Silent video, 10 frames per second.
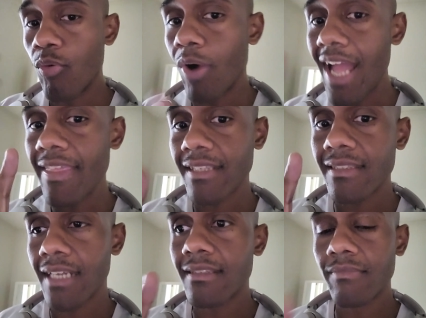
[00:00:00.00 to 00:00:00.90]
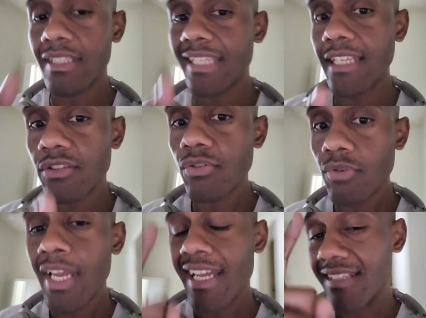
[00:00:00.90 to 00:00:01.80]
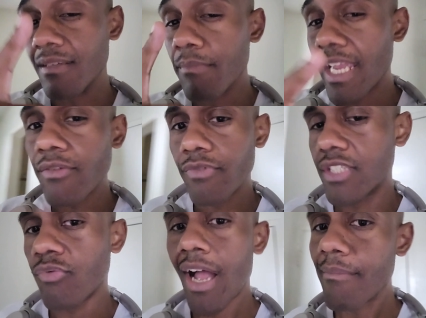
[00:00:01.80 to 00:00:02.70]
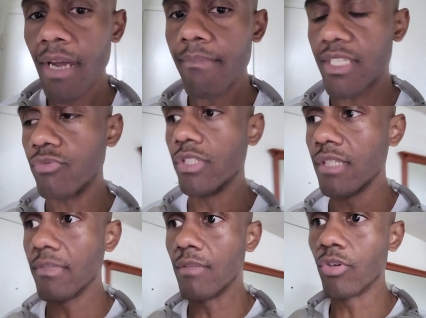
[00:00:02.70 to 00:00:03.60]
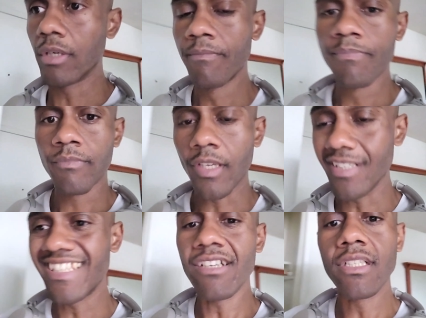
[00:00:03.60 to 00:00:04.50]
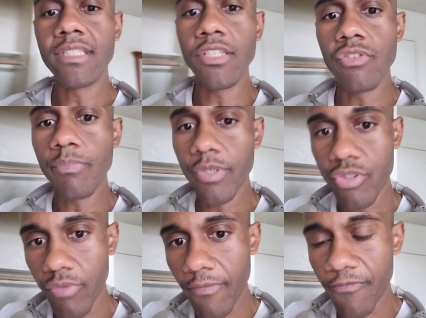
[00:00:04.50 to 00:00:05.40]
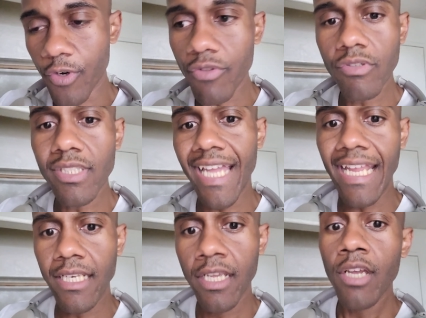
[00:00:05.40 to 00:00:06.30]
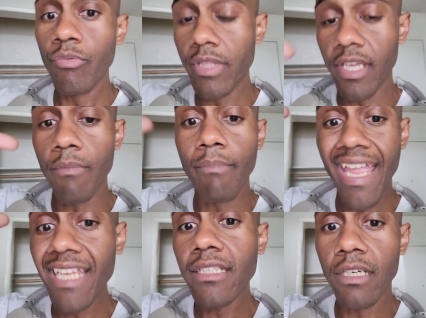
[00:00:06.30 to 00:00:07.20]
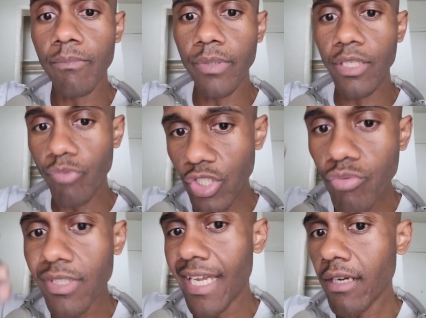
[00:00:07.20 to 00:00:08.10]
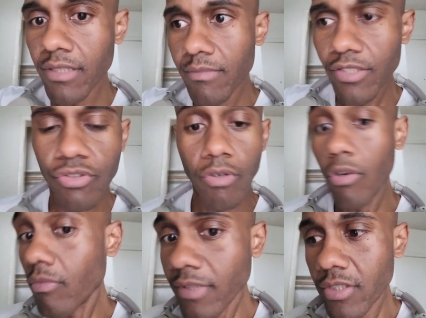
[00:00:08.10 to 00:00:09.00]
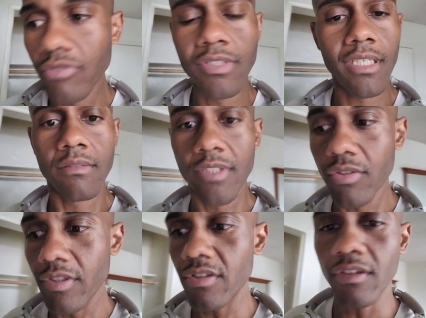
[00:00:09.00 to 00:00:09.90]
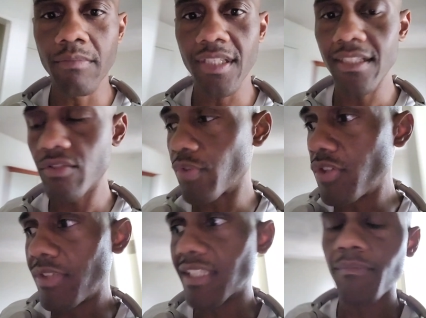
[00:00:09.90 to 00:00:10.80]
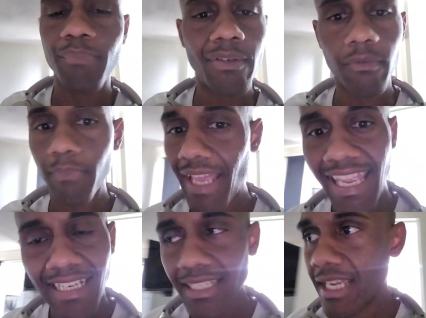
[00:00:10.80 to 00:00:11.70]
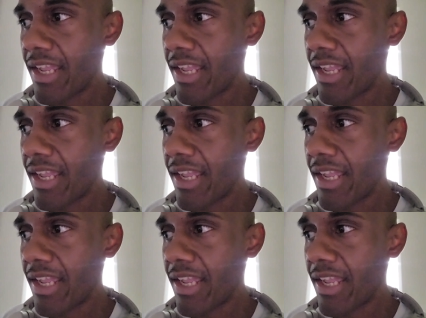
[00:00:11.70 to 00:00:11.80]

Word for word: Why that's not something they do is the main reason why I'm not messing with them anymore because they'll continue to put you in further debt with their main company. When you tell them that you're homeless, you tell them that you're in circumstances where you need to bill paid